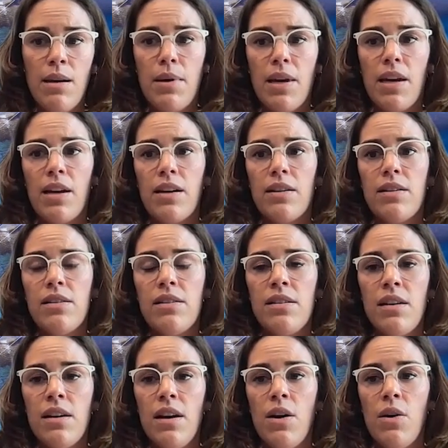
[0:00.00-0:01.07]

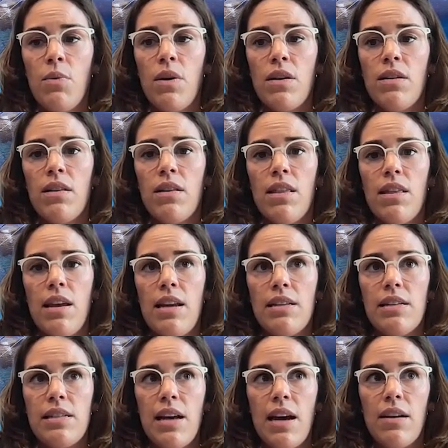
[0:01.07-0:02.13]
Because one of the
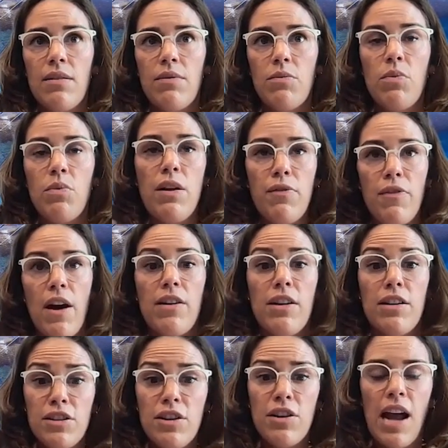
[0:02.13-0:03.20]
things that we found,
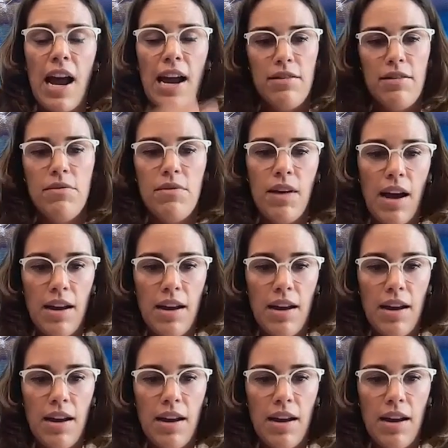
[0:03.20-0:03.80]
and